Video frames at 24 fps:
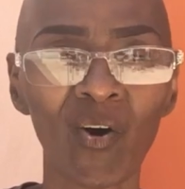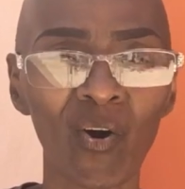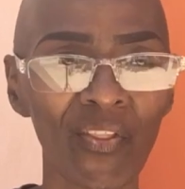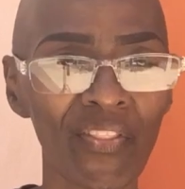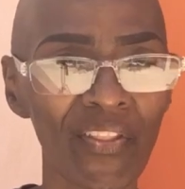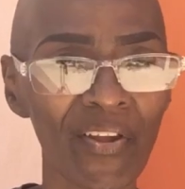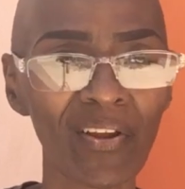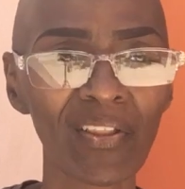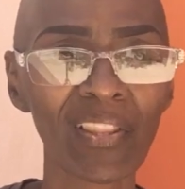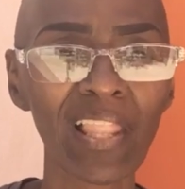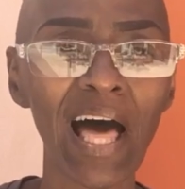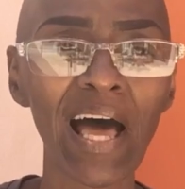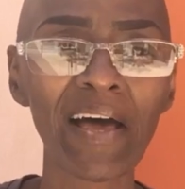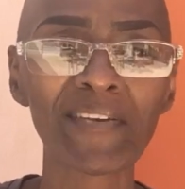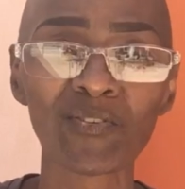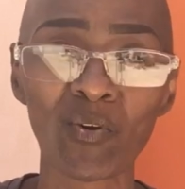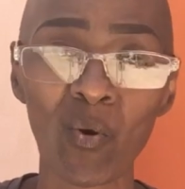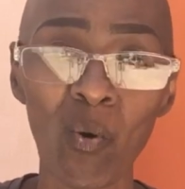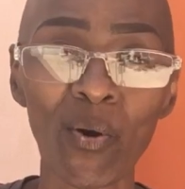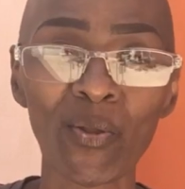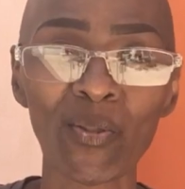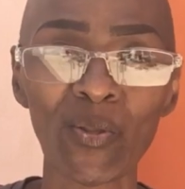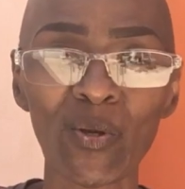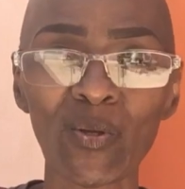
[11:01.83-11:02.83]
or their lives
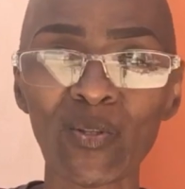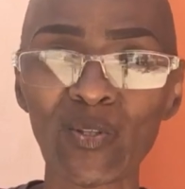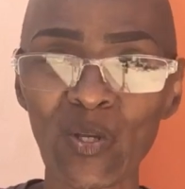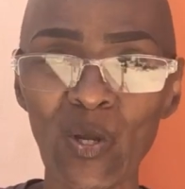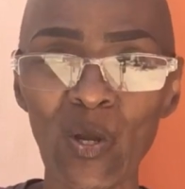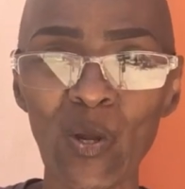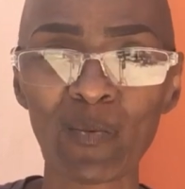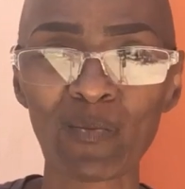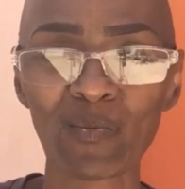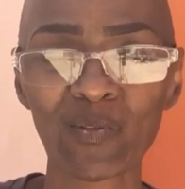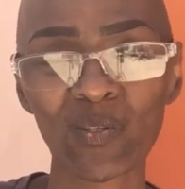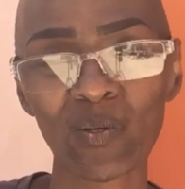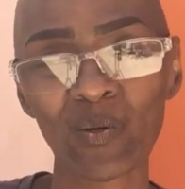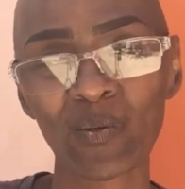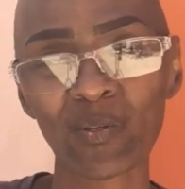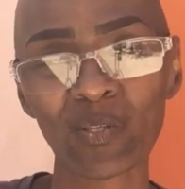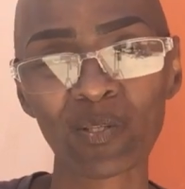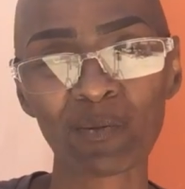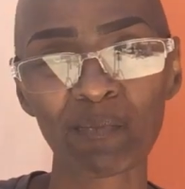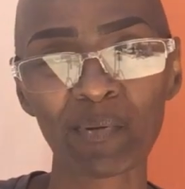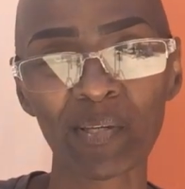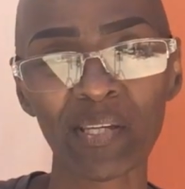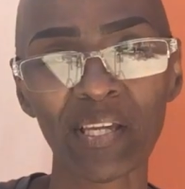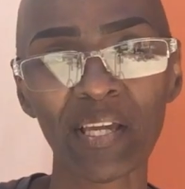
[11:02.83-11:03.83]
on your terms, so to
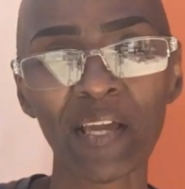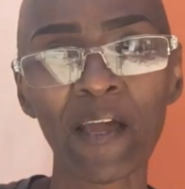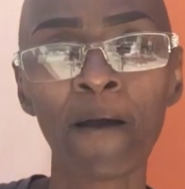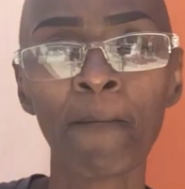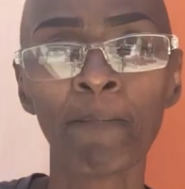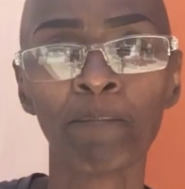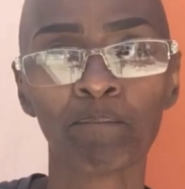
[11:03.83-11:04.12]
speak,